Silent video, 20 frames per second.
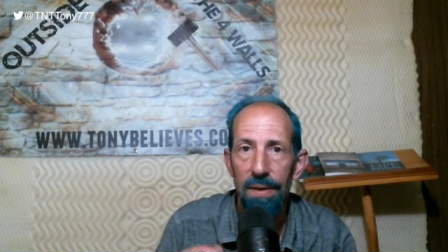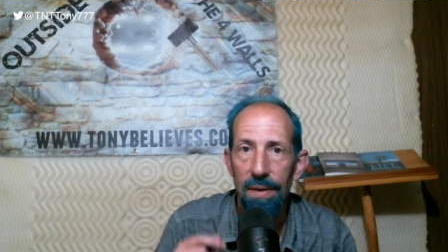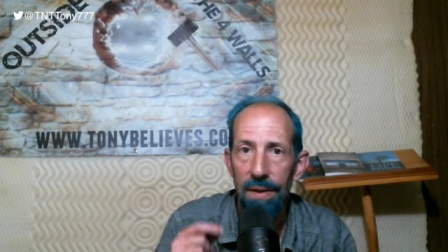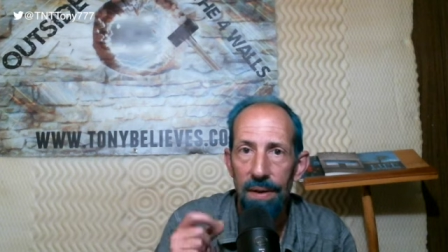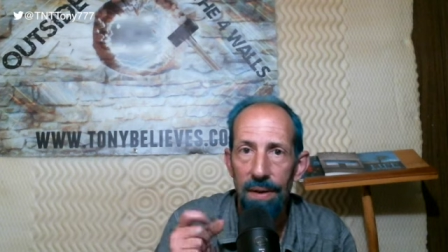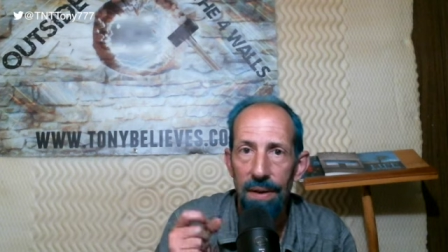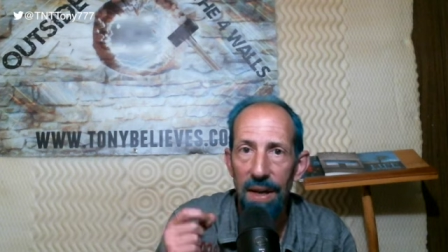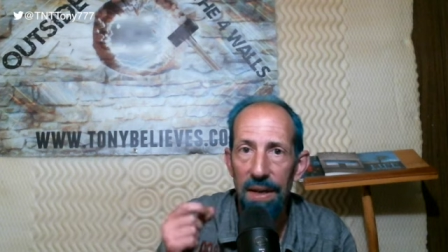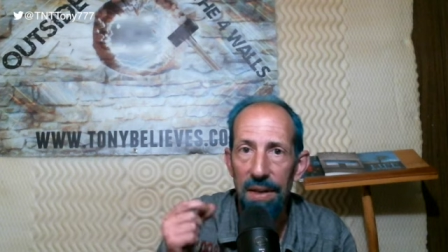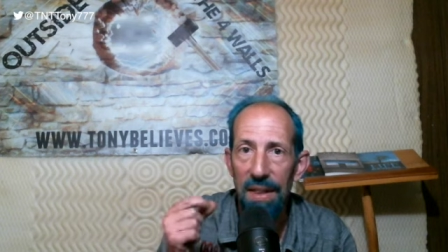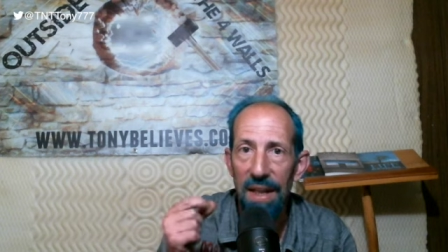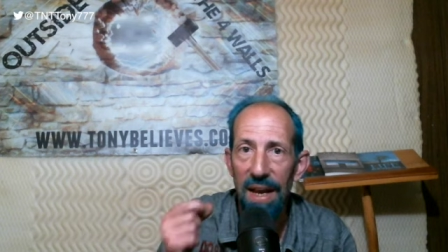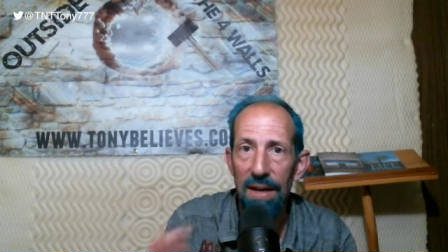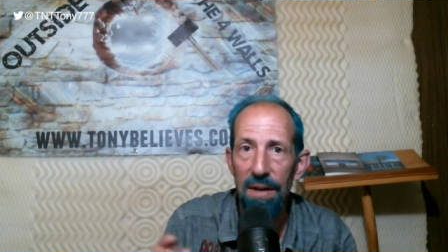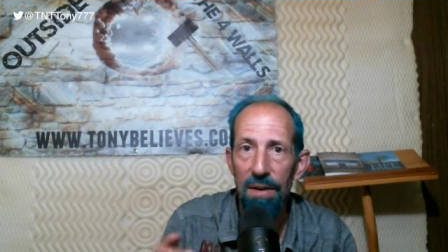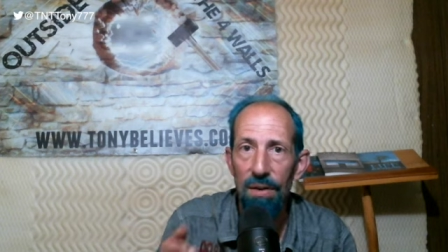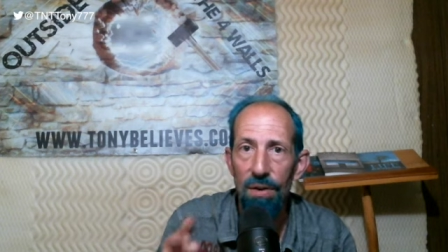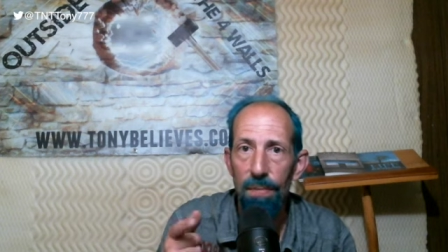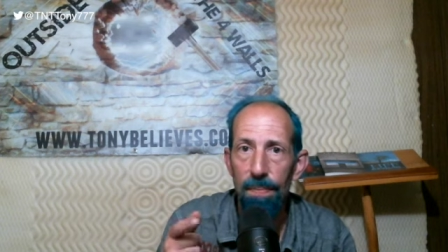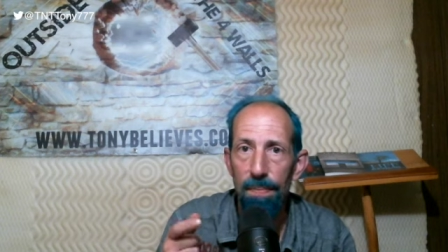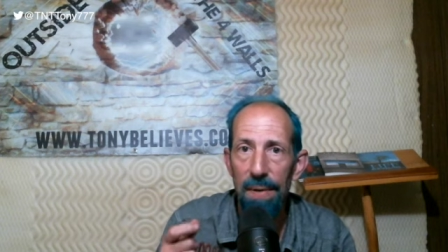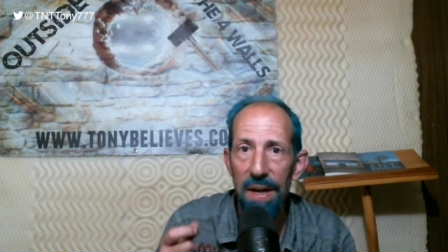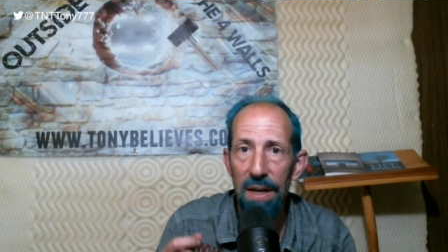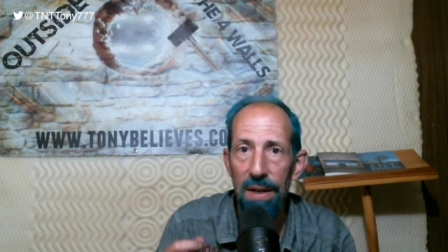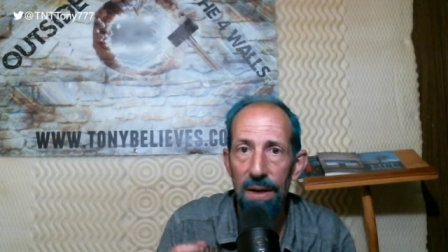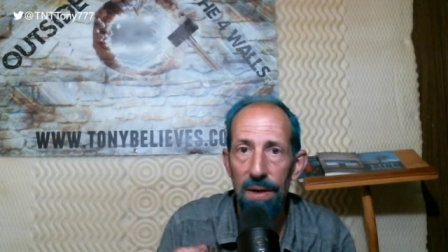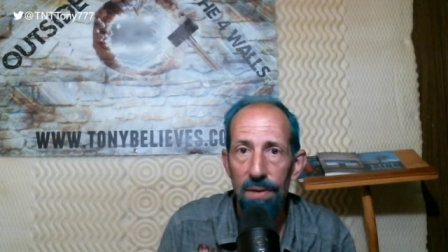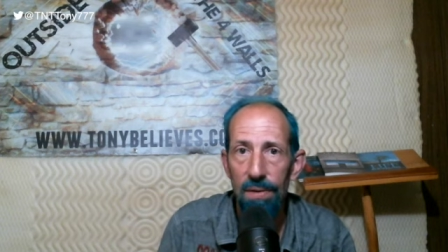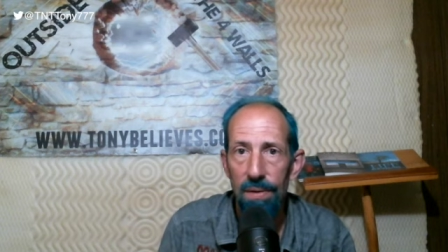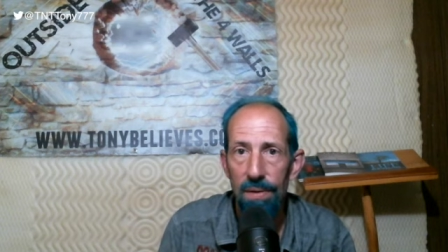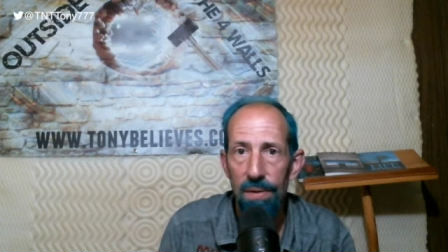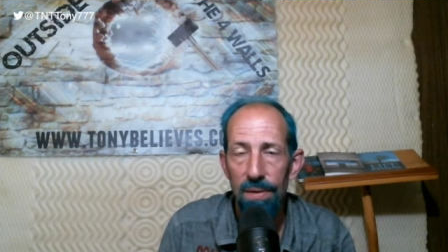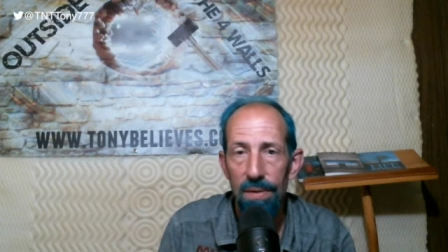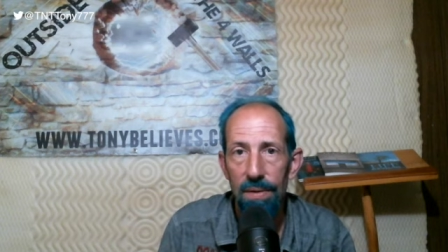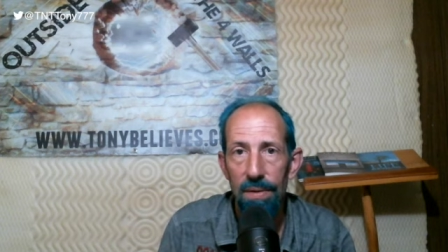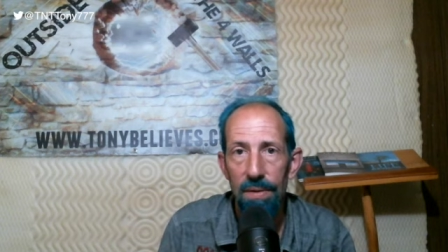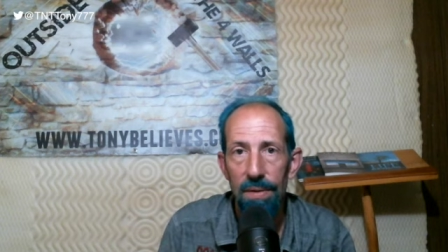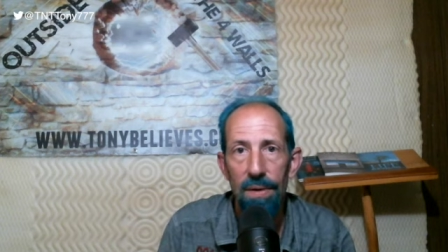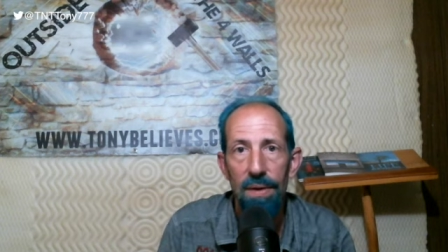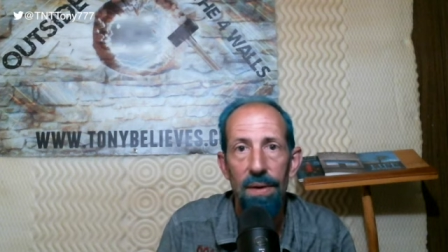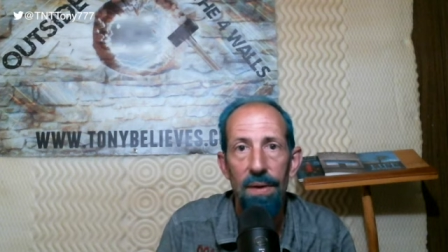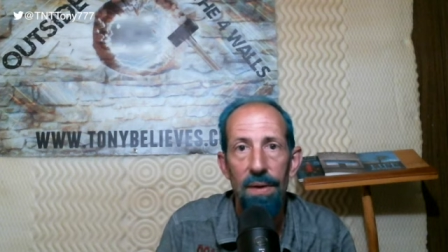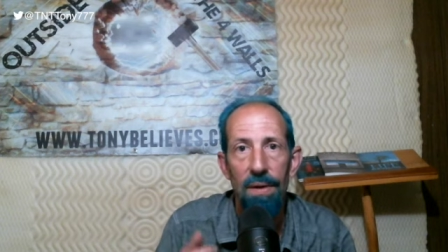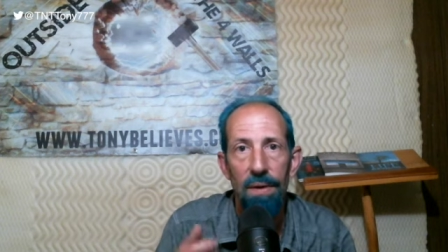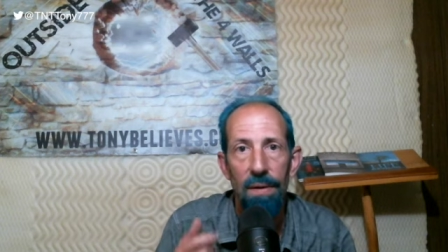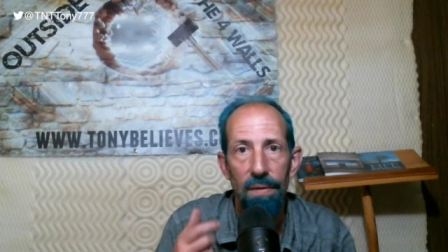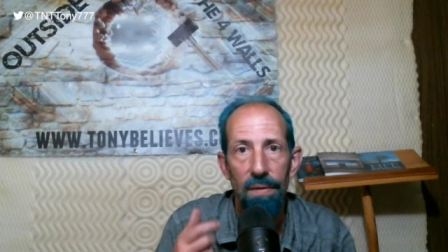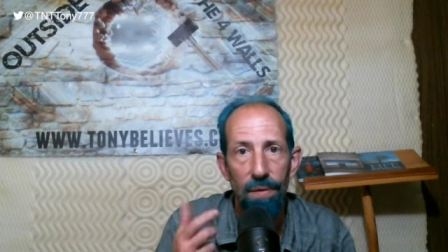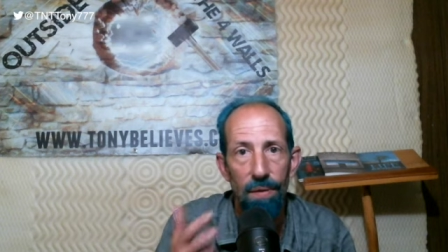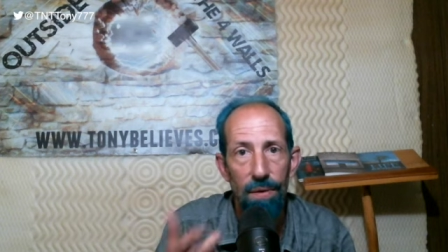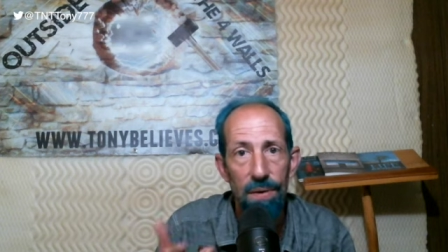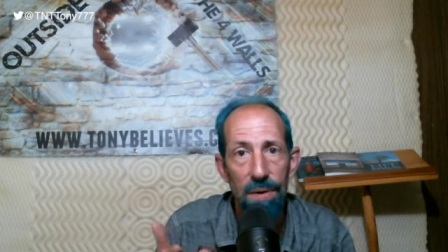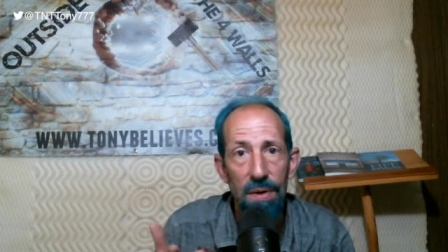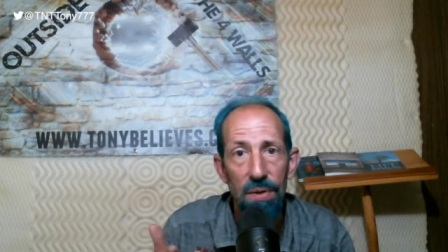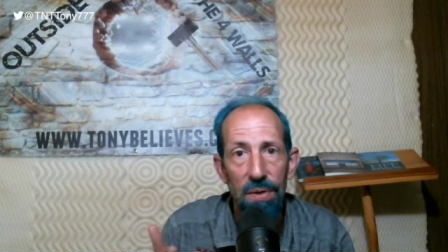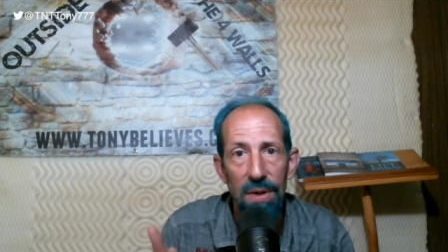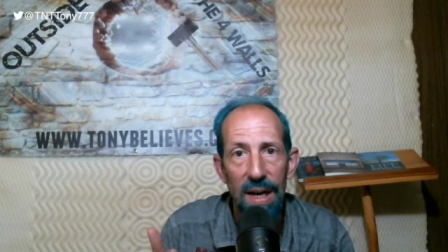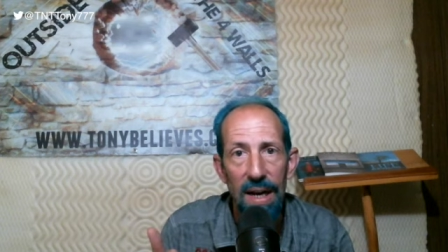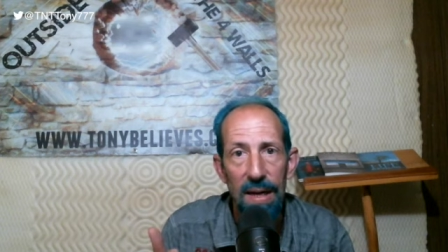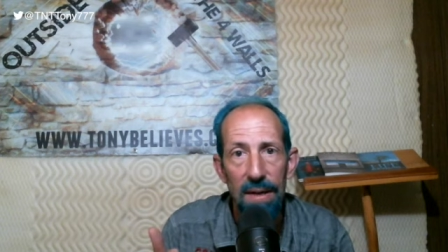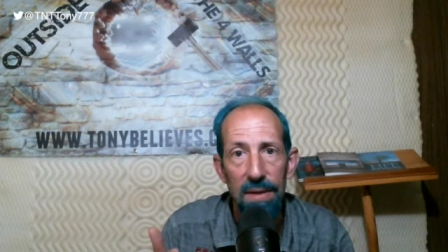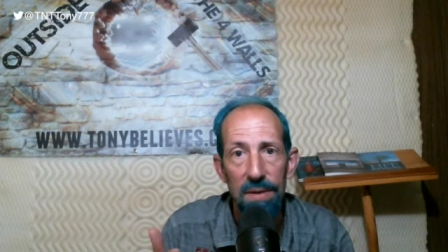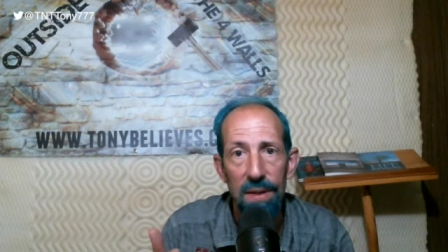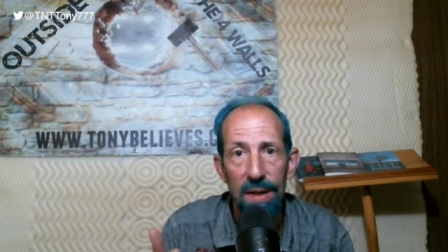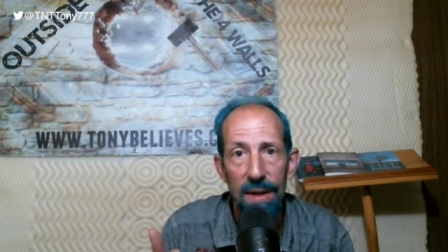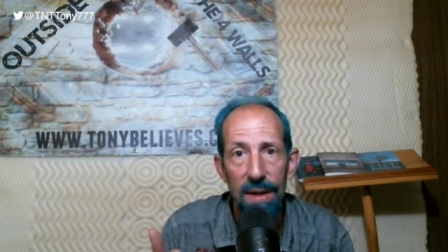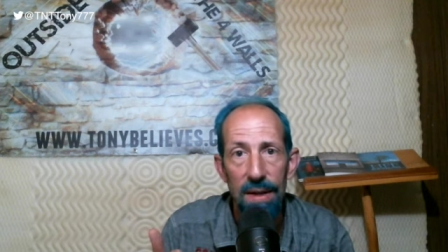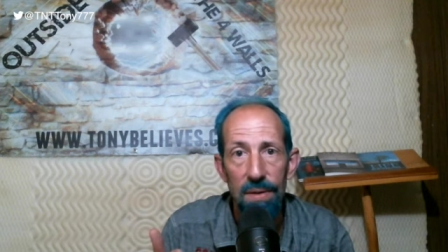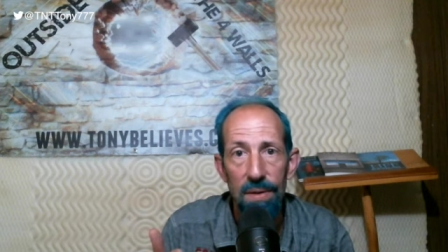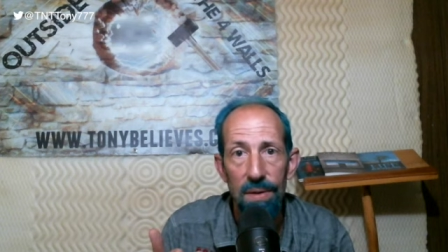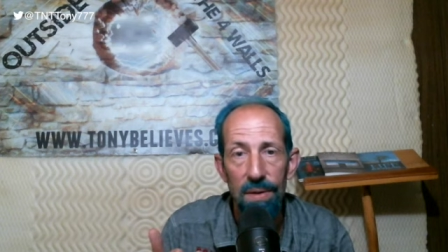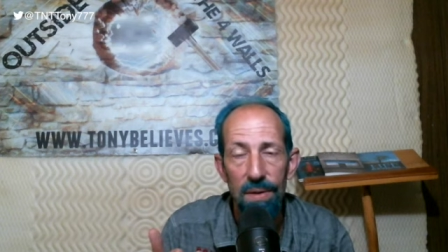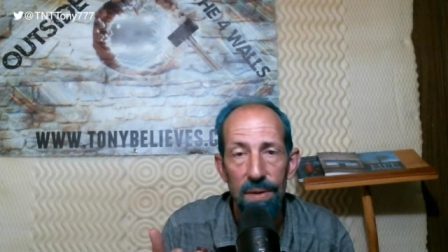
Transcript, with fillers: Click that old bell for new content.